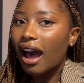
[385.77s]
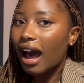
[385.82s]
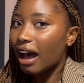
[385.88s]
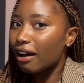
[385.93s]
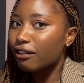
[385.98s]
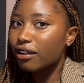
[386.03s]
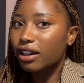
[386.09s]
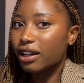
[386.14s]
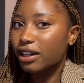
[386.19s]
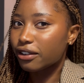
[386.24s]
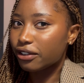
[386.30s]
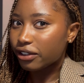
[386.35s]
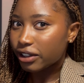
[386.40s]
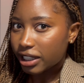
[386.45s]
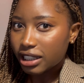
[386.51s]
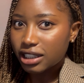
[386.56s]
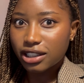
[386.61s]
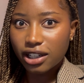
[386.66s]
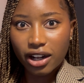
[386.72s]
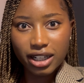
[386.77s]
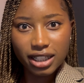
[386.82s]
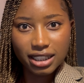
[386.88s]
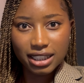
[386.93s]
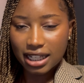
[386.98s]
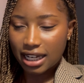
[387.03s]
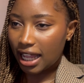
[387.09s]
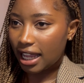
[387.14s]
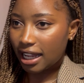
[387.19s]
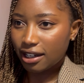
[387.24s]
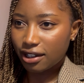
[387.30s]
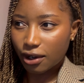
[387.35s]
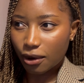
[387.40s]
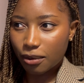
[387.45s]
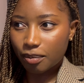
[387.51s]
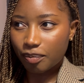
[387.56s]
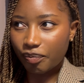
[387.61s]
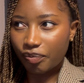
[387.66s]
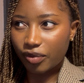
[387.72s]
have a lot of footage on today
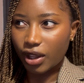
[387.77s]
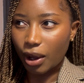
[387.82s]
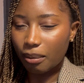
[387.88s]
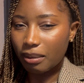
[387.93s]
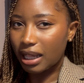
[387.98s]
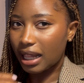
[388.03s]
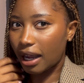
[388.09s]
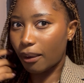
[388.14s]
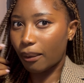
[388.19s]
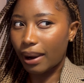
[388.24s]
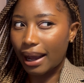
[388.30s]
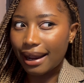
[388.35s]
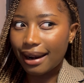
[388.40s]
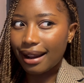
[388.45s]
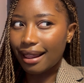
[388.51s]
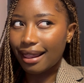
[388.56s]
don't don't be like what